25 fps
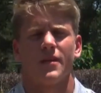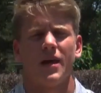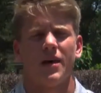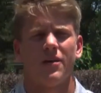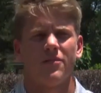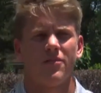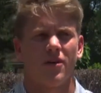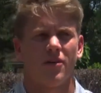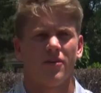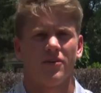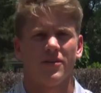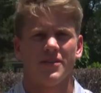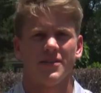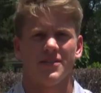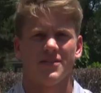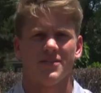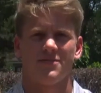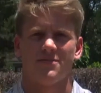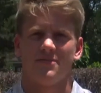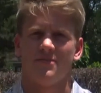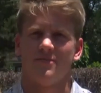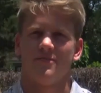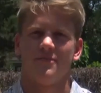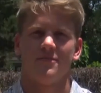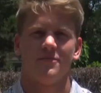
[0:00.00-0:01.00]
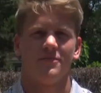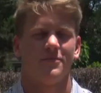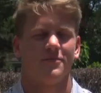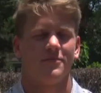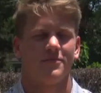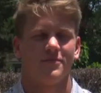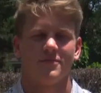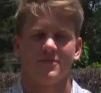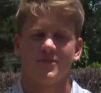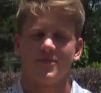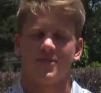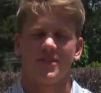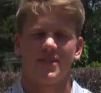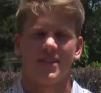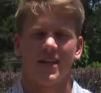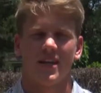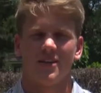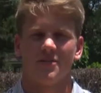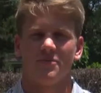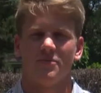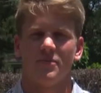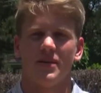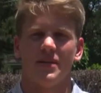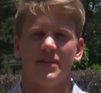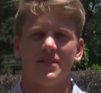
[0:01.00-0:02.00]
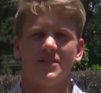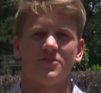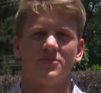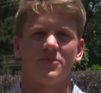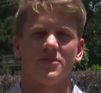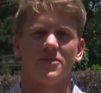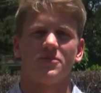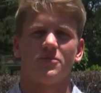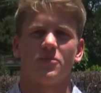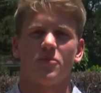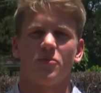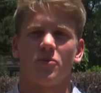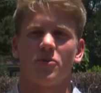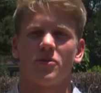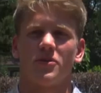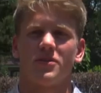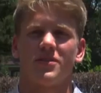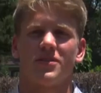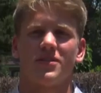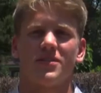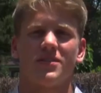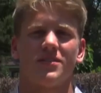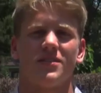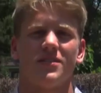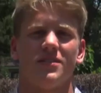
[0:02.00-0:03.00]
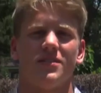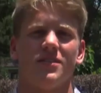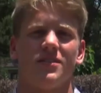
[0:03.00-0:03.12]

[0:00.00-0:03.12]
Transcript: I've always stayed busy with sports.